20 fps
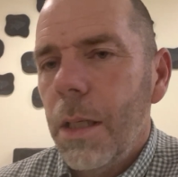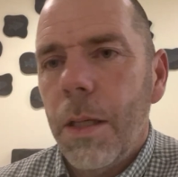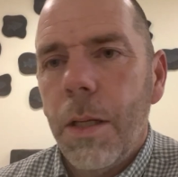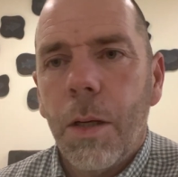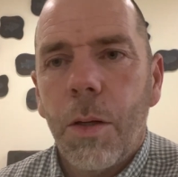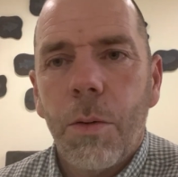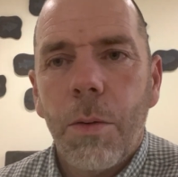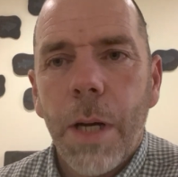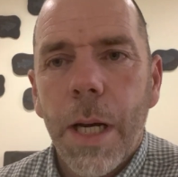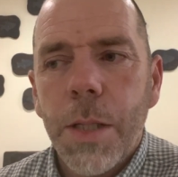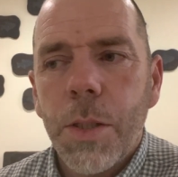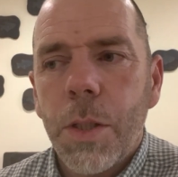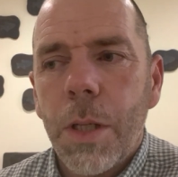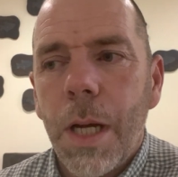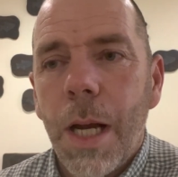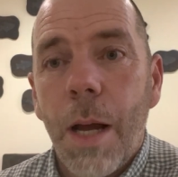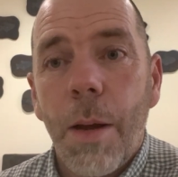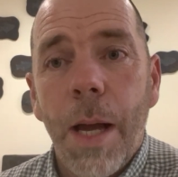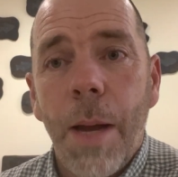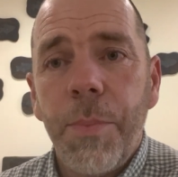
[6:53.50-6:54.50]
question.
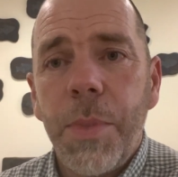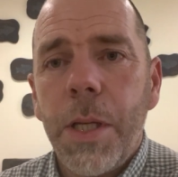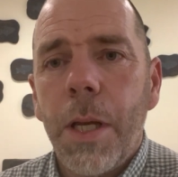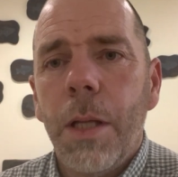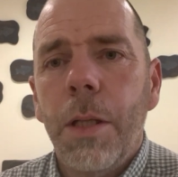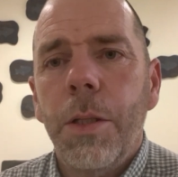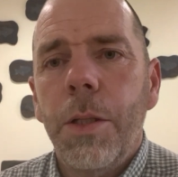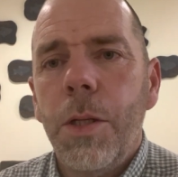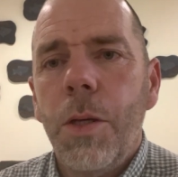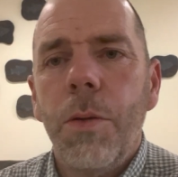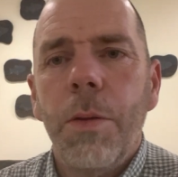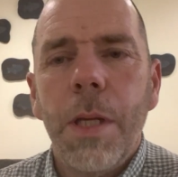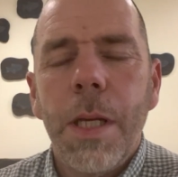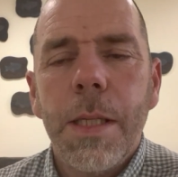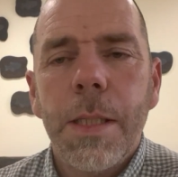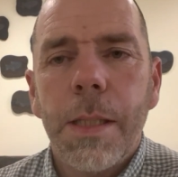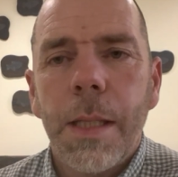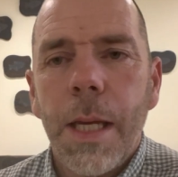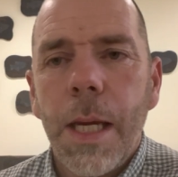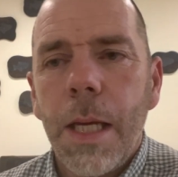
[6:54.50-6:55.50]
I'm telling you
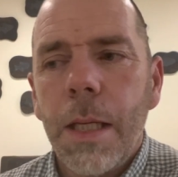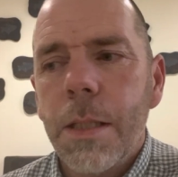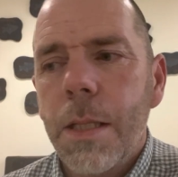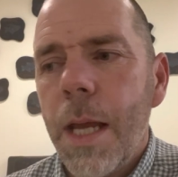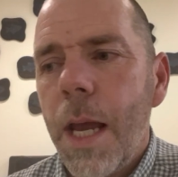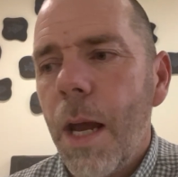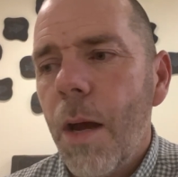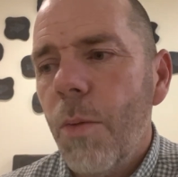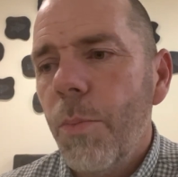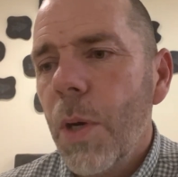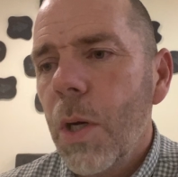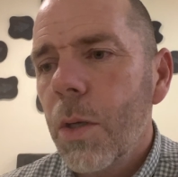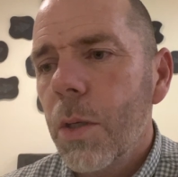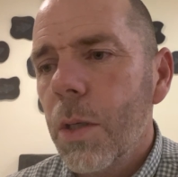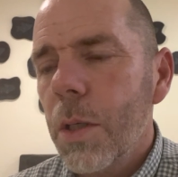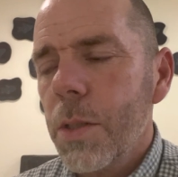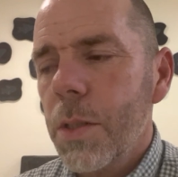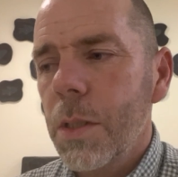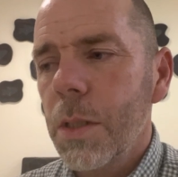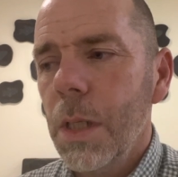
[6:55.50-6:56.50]
these things now
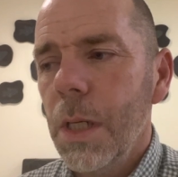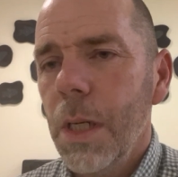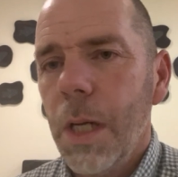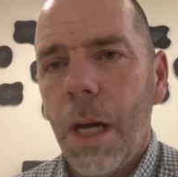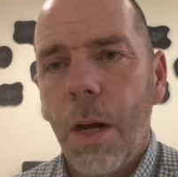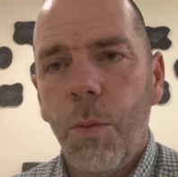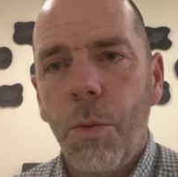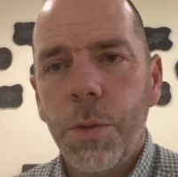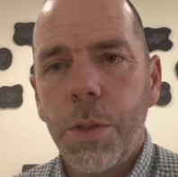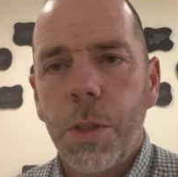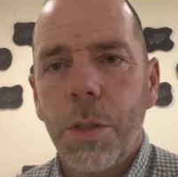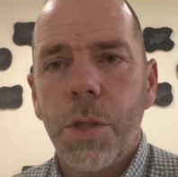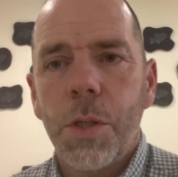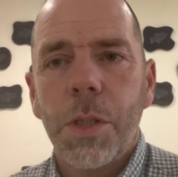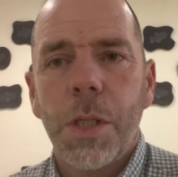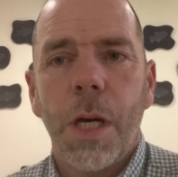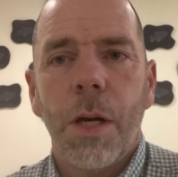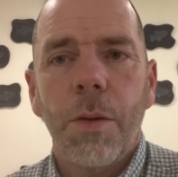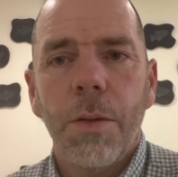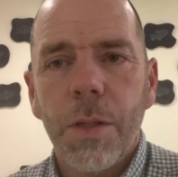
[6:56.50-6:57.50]
because I want you to
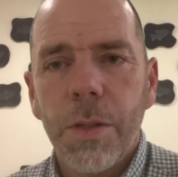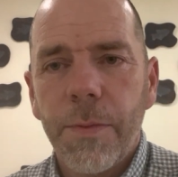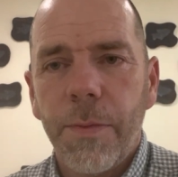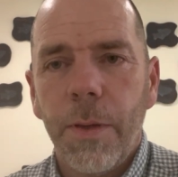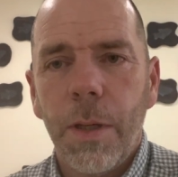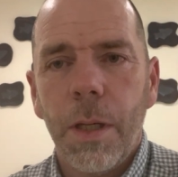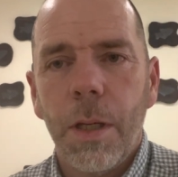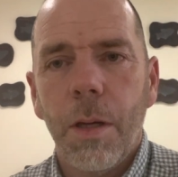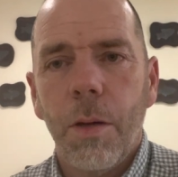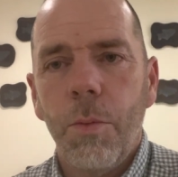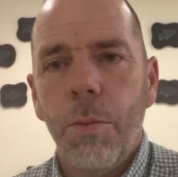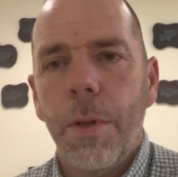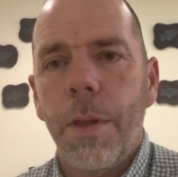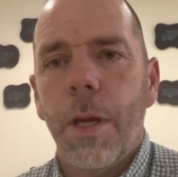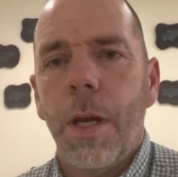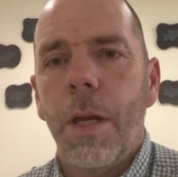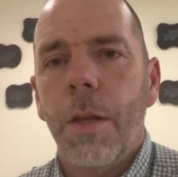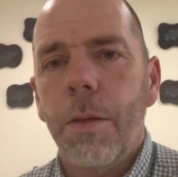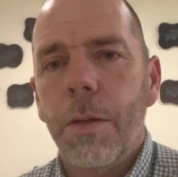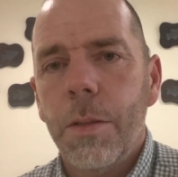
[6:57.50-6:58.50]
share this video with
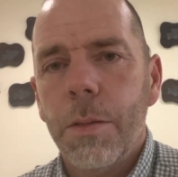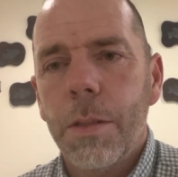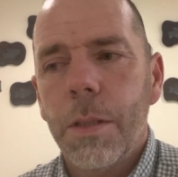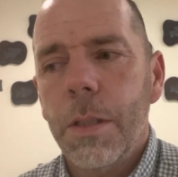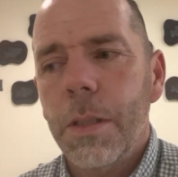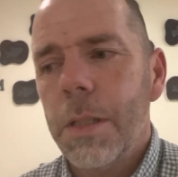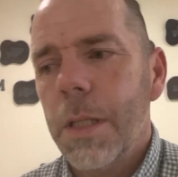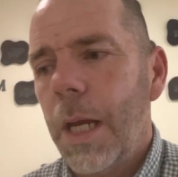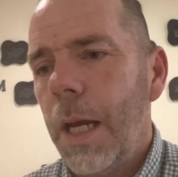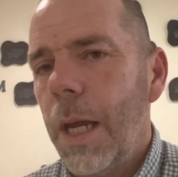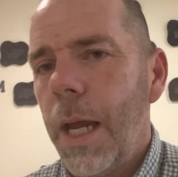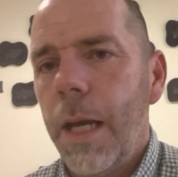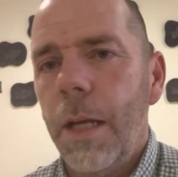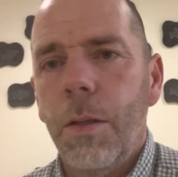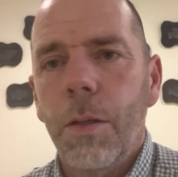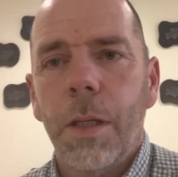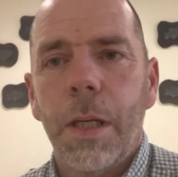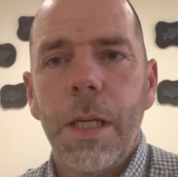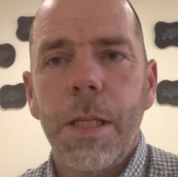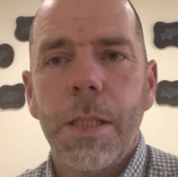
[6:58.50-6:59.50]
others and say, hey,
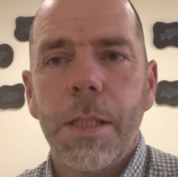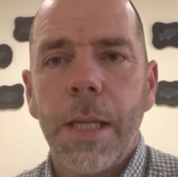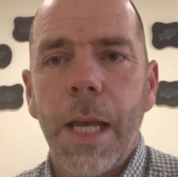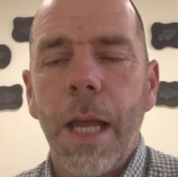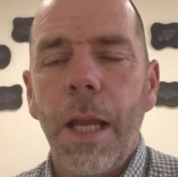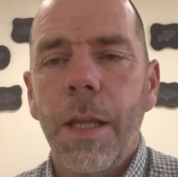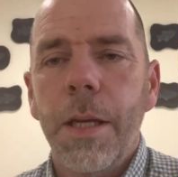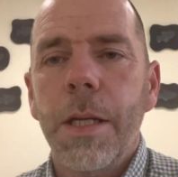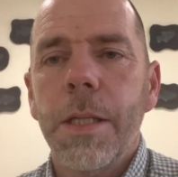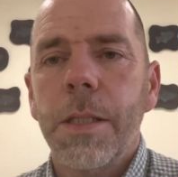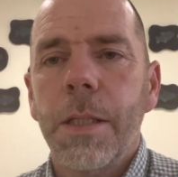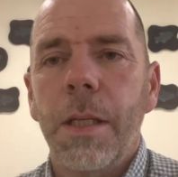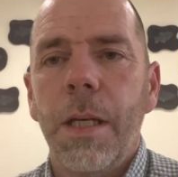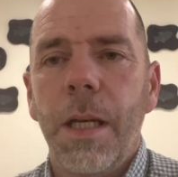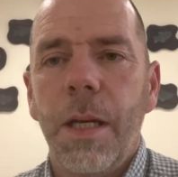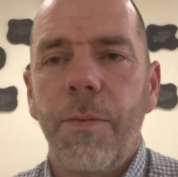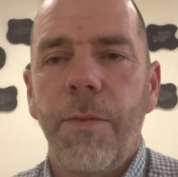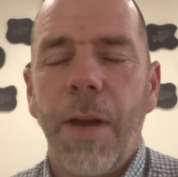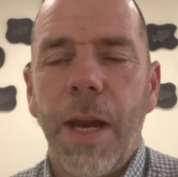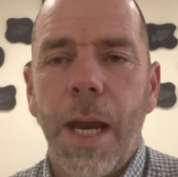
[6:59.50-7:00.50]
look, he's telling us in
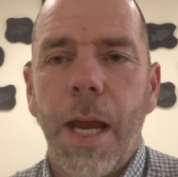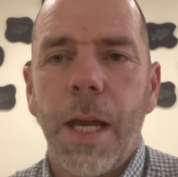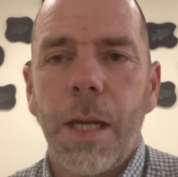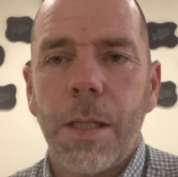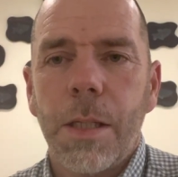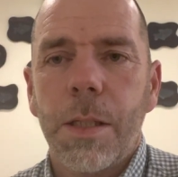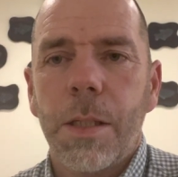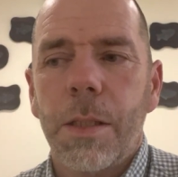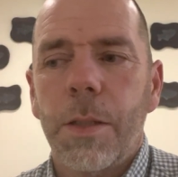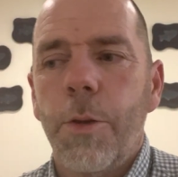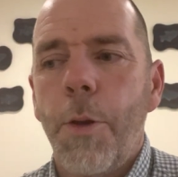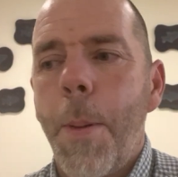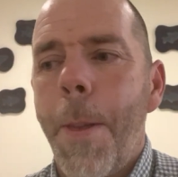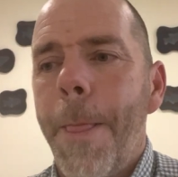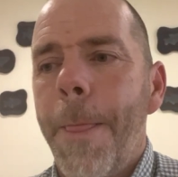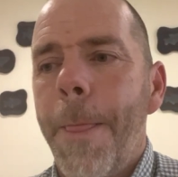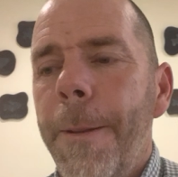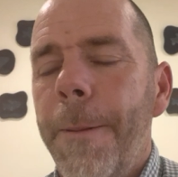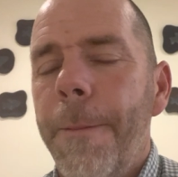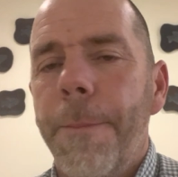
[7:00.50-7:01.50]
advance
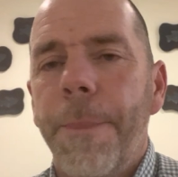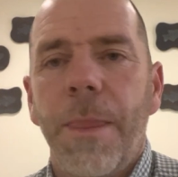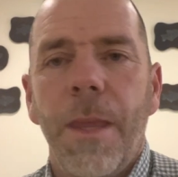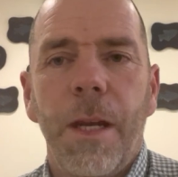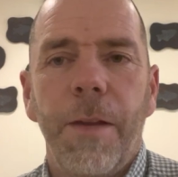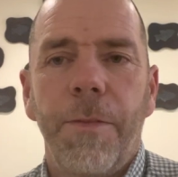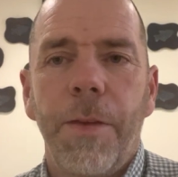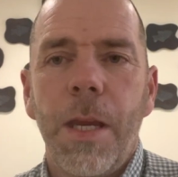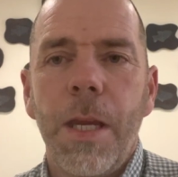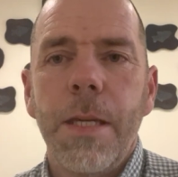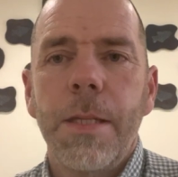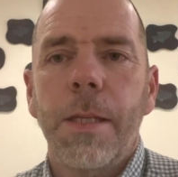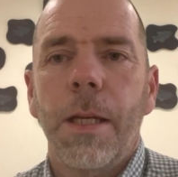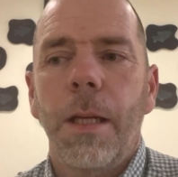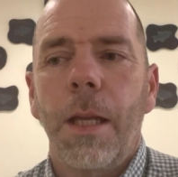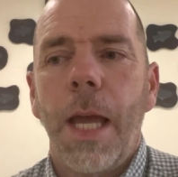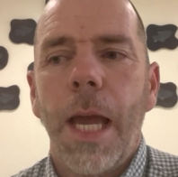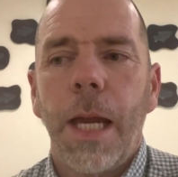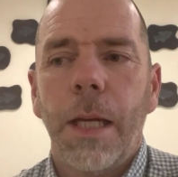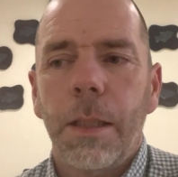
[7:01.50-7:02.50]
that if he's
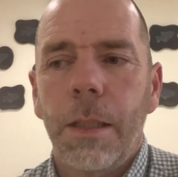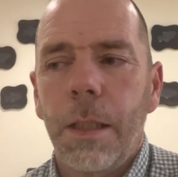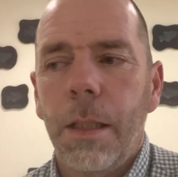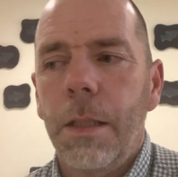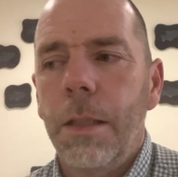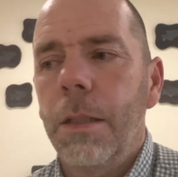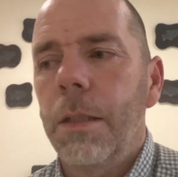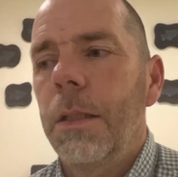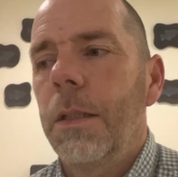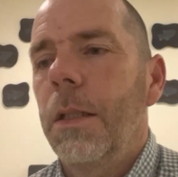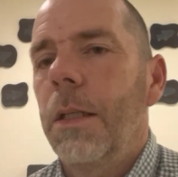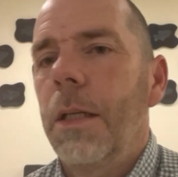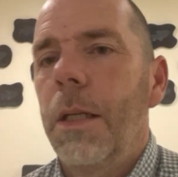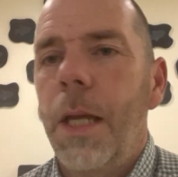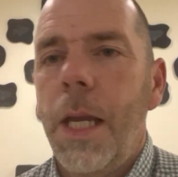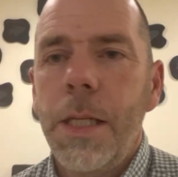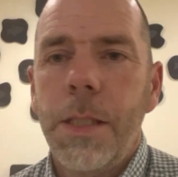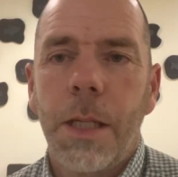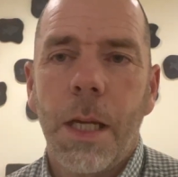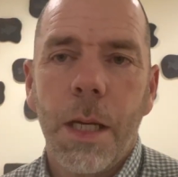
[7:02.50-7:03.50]
elected,
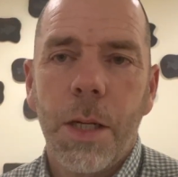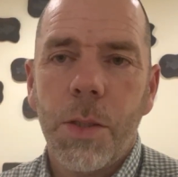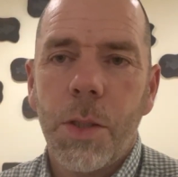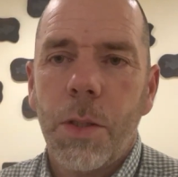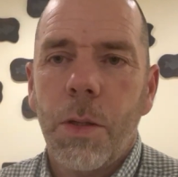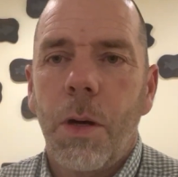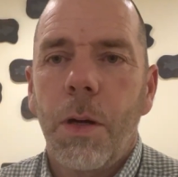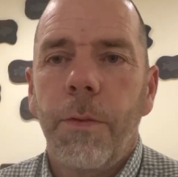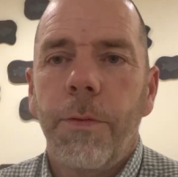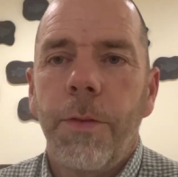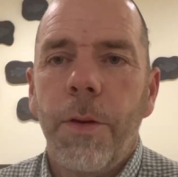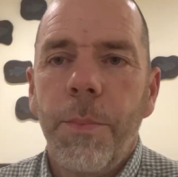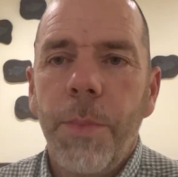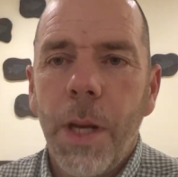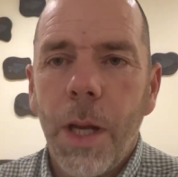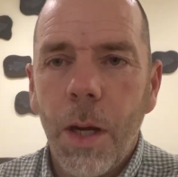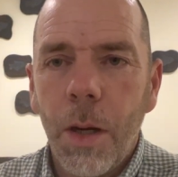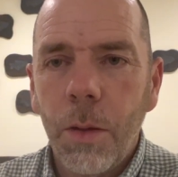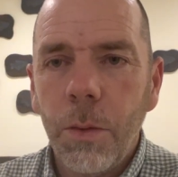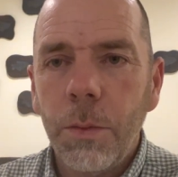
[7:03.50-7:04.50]
he's going to start from
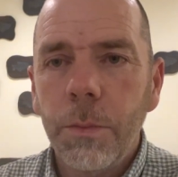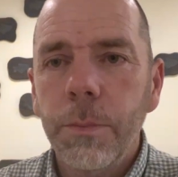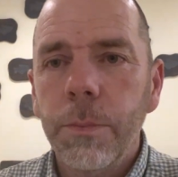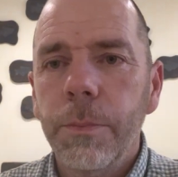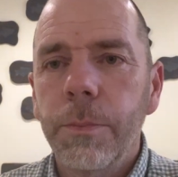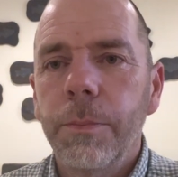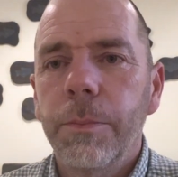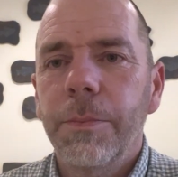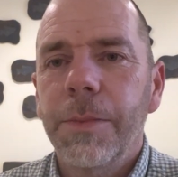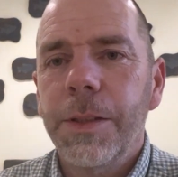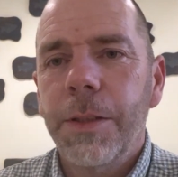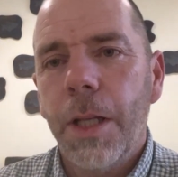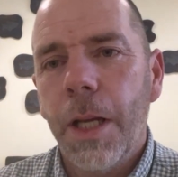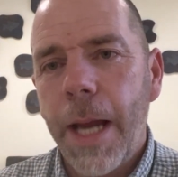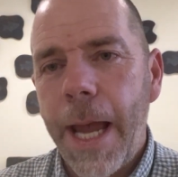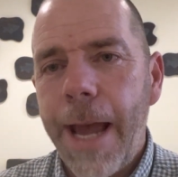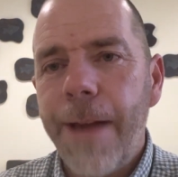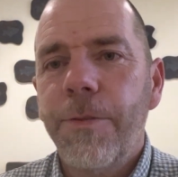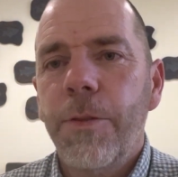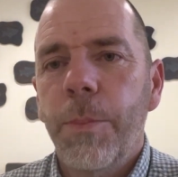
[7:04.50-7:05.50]
no. He's going
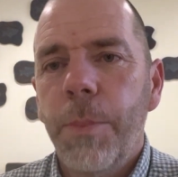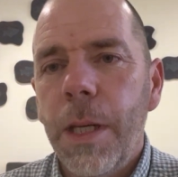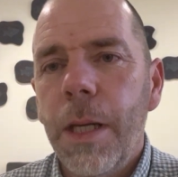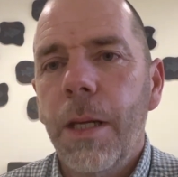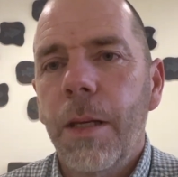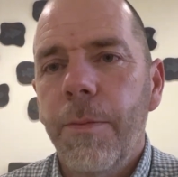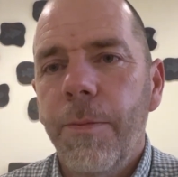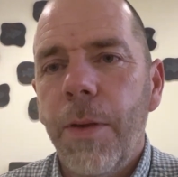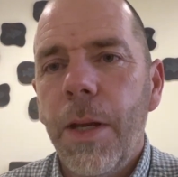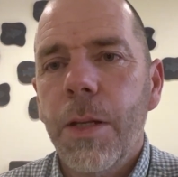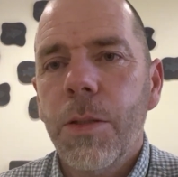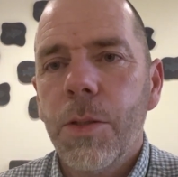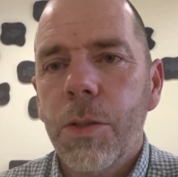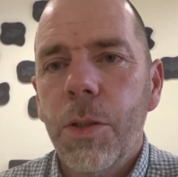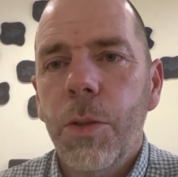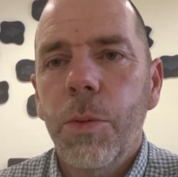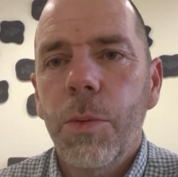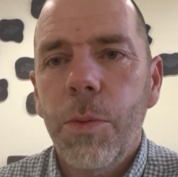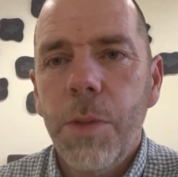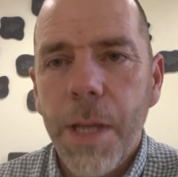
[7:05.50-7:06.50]
to have to be convinced
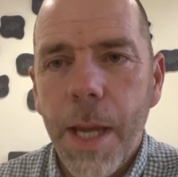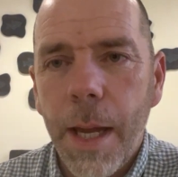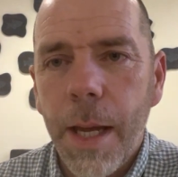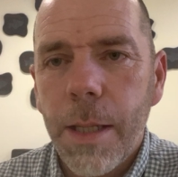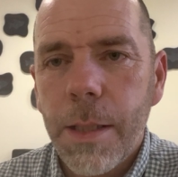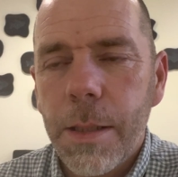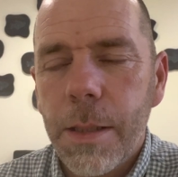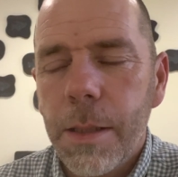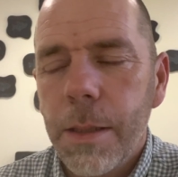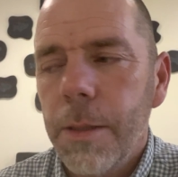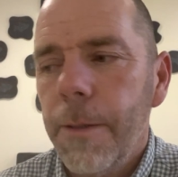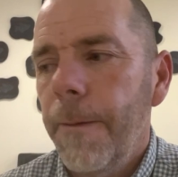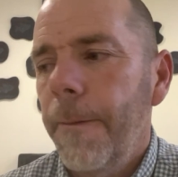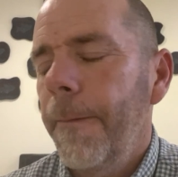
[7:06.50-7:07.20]
to yes.